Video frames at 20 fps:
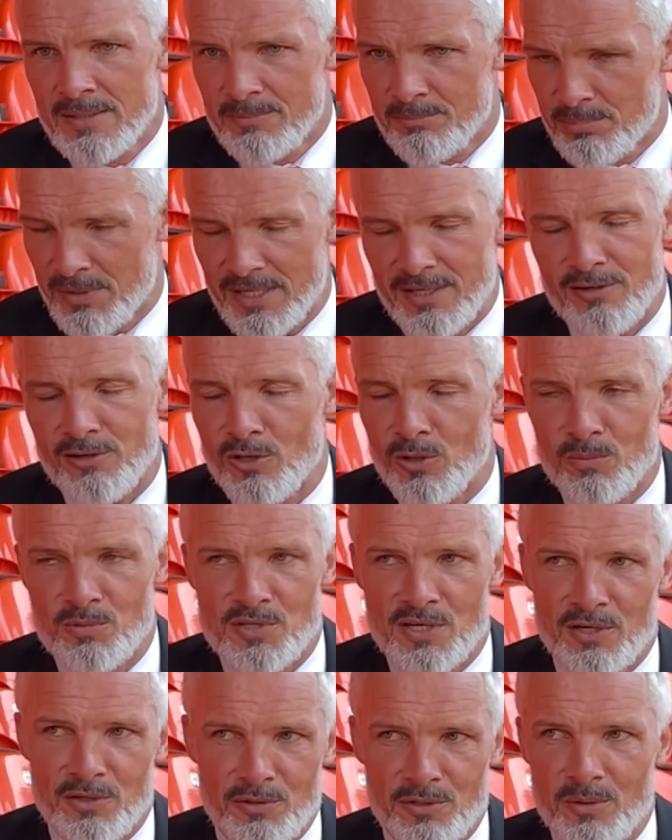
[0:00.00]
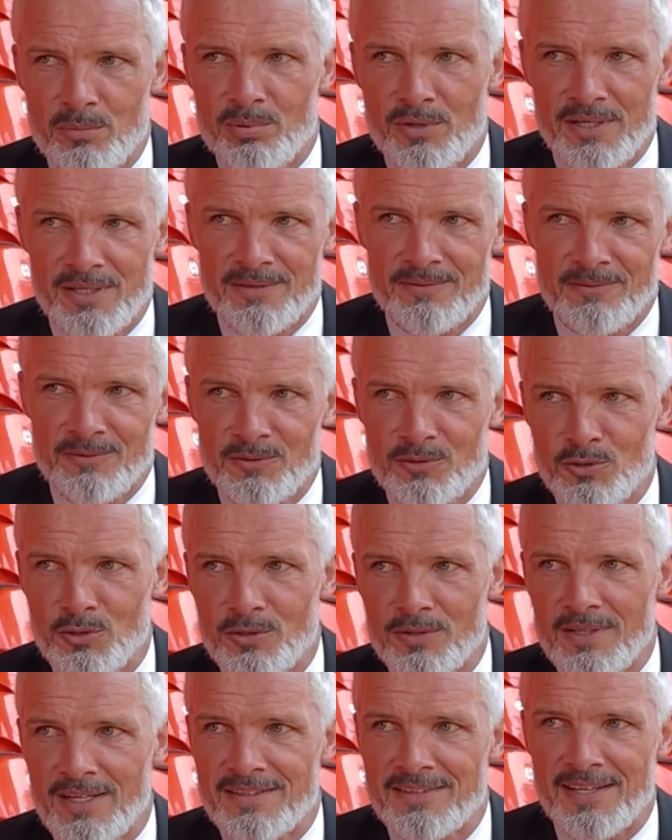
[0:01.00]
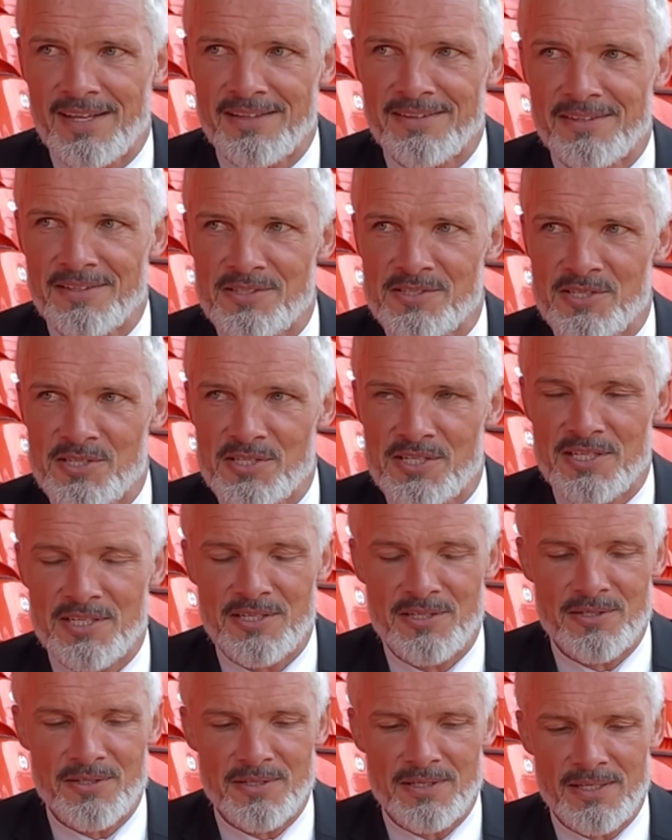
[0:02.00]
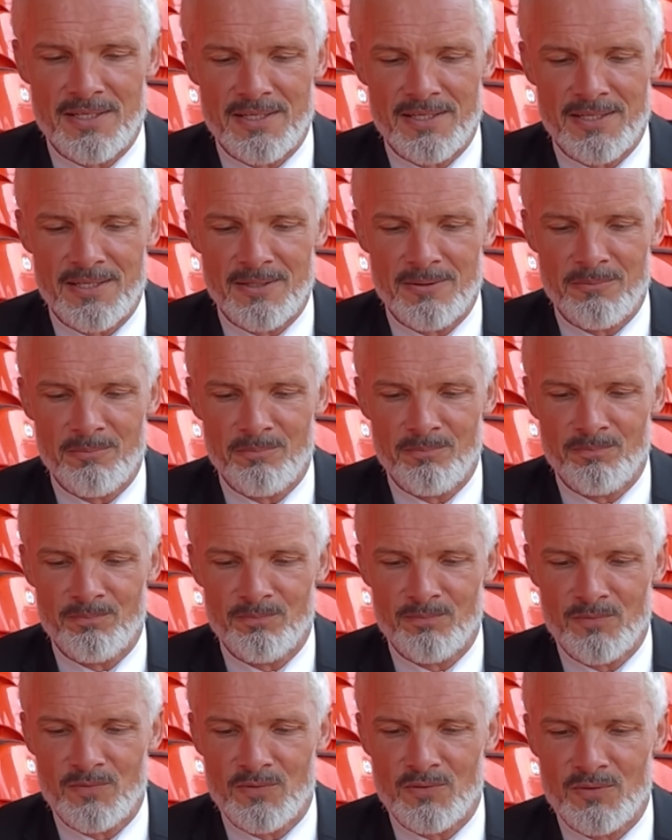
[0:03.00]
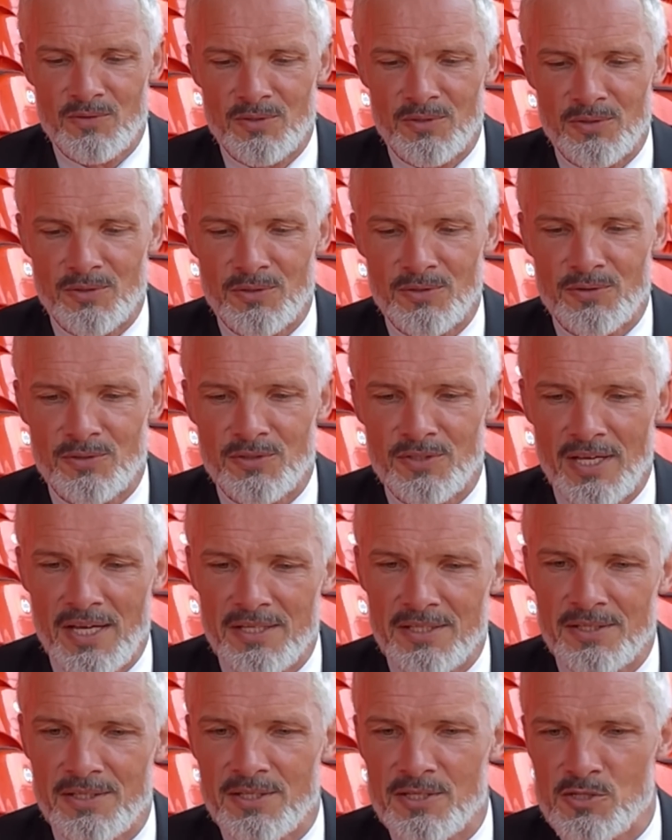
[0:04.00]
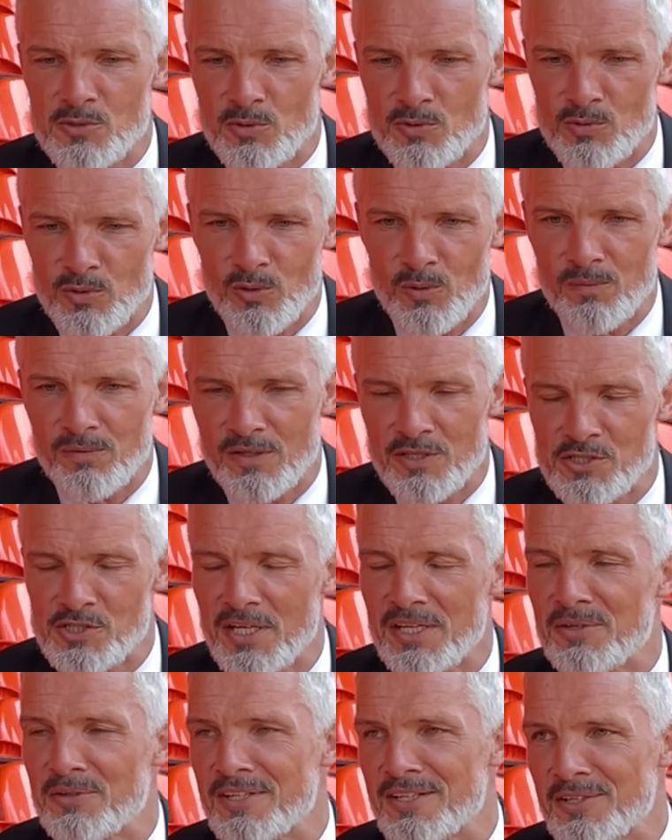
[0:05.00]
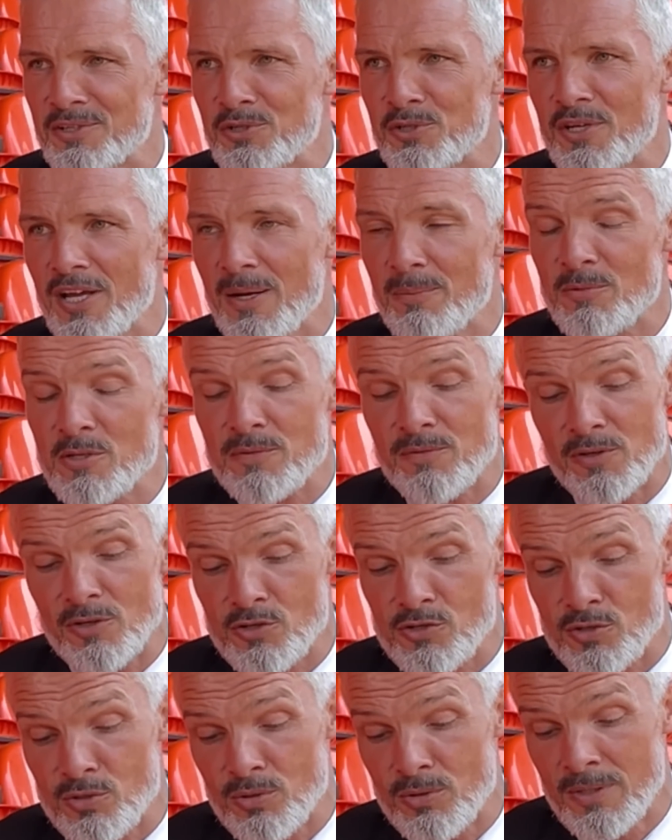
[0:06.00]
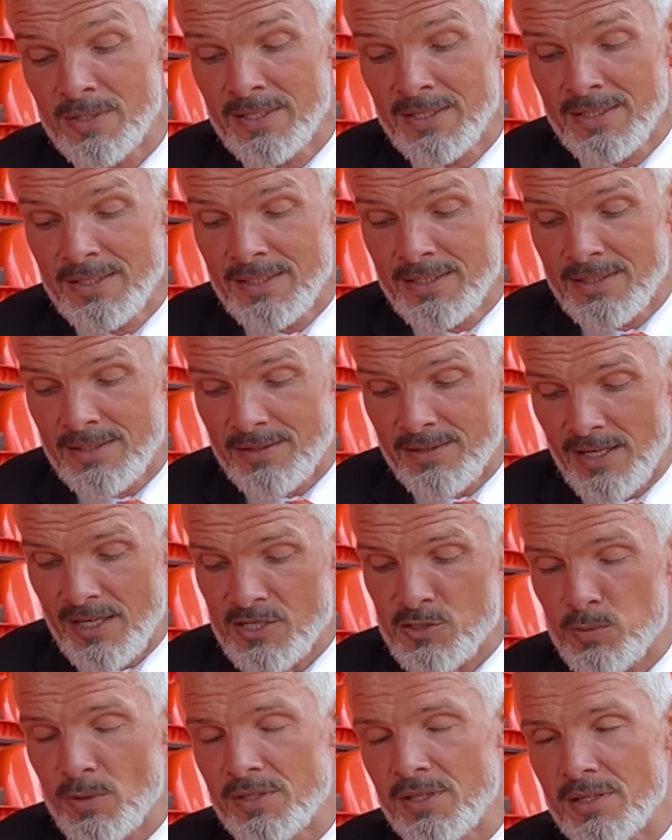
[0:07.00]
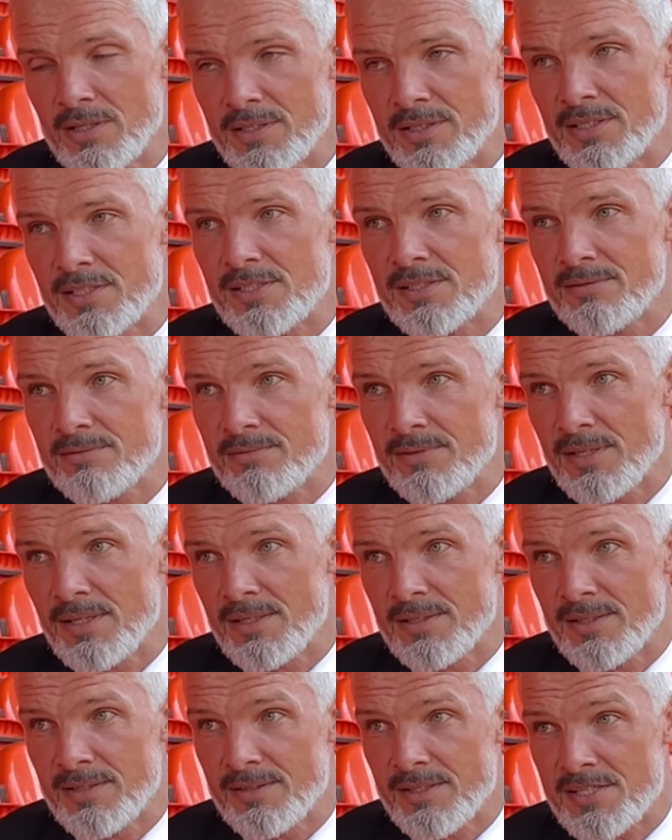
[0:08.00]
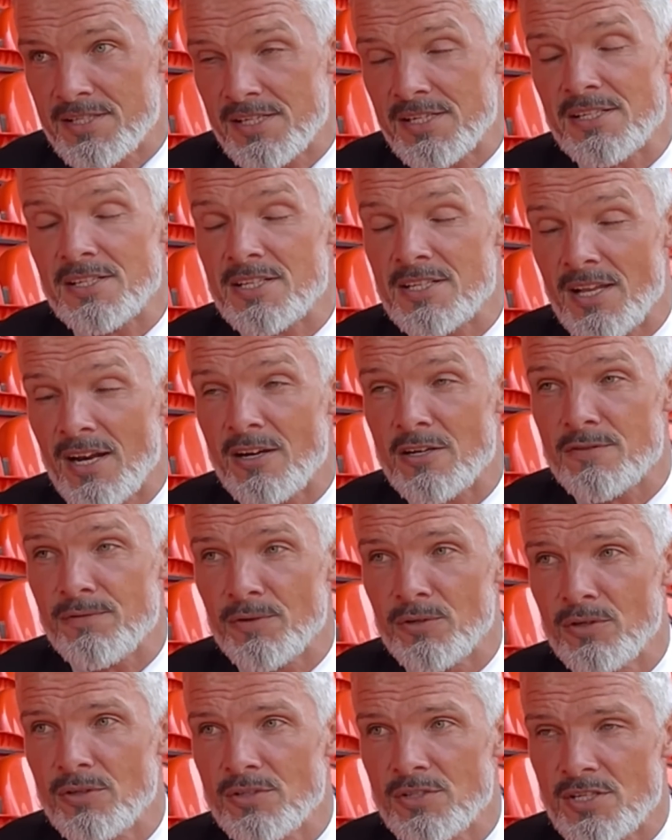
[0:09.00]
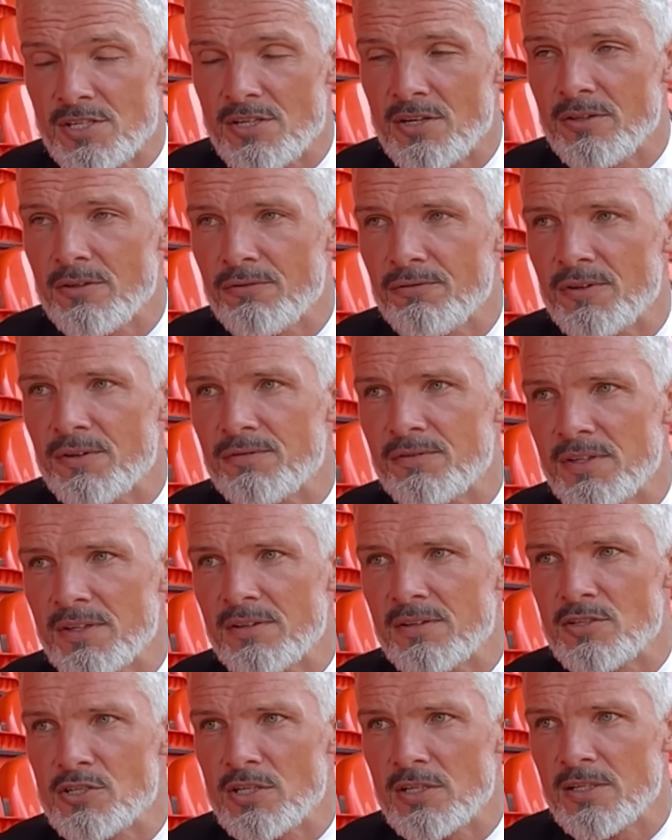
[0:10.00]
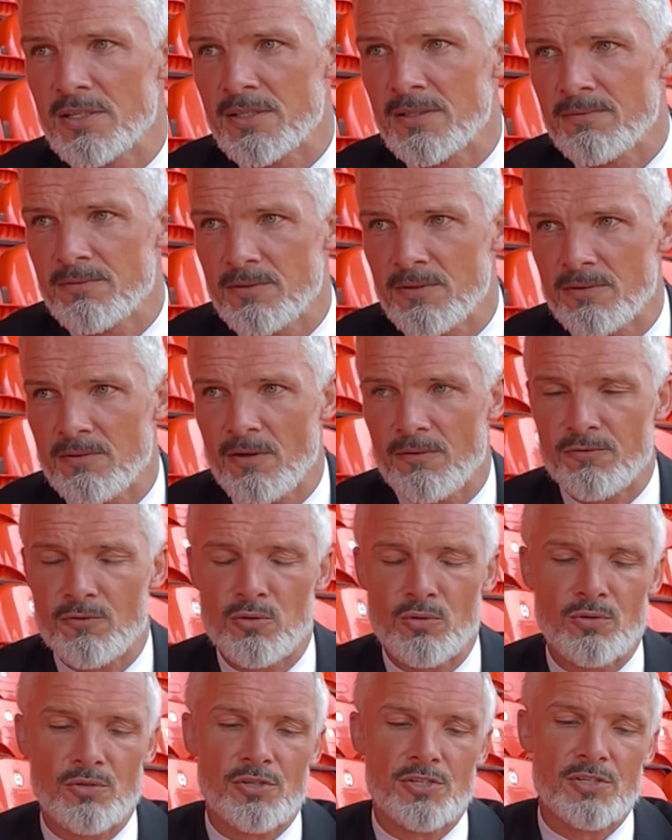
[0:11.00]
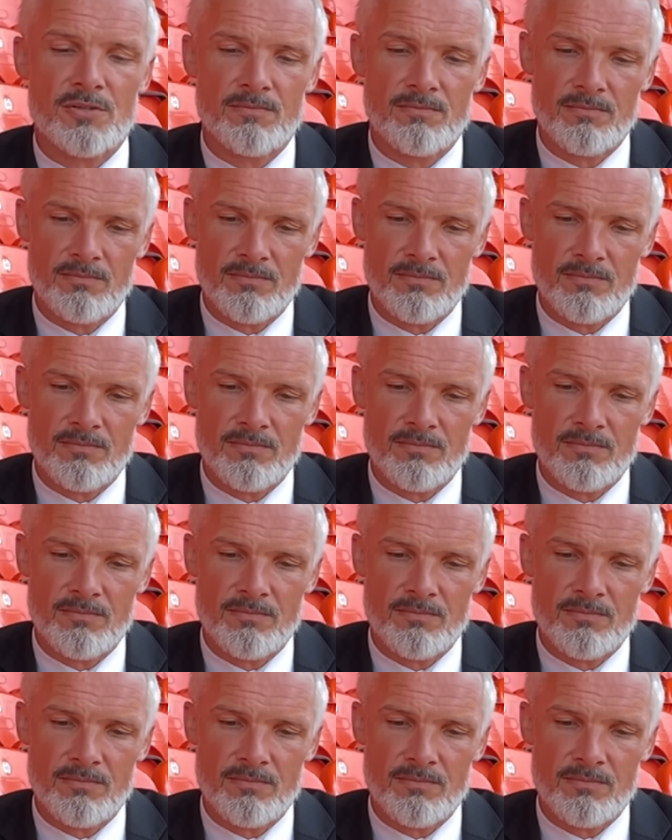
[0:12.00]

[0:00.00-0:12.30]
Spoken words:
big clubs are going to bring good attendances here to Tannadice, which will hopefully generate a good atmosphere. So that's when the league's the season starts for us, is on the 15th of July. Of course,